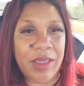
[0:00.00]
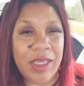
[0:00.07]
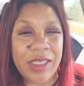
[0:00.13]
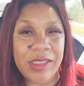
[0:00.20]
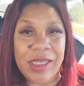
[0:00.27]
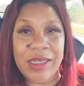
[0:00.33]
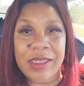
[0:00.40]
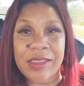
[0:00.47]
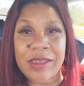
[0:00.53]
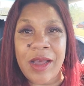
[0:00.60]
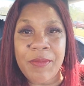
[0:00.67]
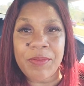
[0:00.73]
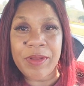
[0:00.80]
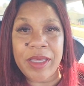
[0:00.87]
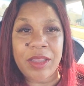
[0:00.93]
He said it
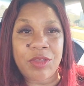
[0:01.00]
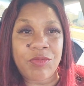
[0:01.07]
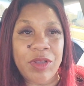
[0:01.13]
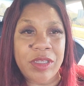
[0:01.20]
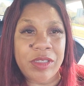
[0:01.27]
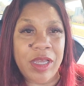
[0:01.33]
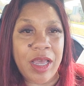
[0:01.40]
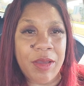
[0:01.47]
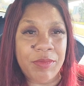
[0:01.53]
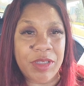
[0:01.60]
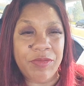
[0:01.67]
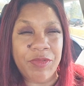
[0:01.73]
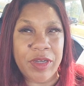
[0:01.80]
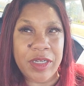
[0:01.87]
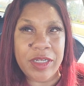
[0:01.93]
stopped like 3 times. He
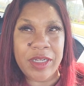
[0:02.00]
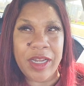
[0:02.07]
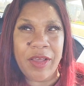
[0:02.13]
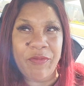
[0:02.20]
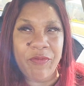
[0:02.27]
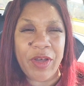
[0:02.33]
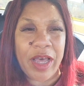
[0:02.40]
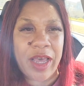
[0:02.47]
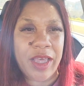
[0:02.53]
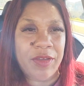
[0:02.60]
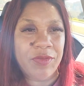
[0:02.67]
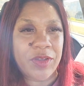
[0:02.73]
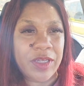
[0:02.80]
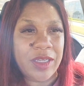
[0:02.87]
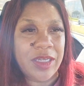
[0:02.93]
rented it at 5,
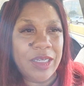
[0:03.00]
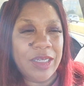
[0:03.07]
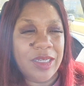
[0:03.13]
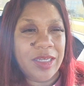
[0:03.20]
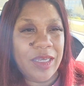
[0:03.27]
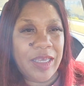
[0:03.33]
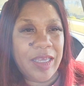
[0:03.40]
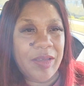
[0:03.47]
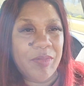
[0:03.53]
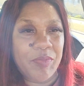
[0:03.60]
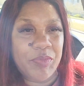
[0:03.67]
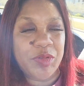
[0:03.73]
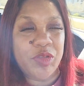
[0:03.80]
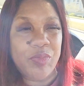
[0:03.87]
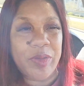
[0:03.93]
and
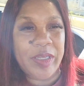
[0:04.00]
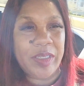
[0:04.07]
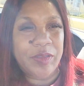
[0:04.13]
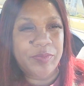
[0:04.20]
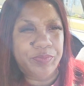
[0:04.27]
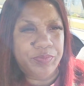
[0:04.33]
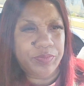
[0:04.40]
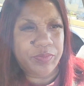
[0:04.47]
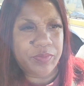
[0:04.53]
between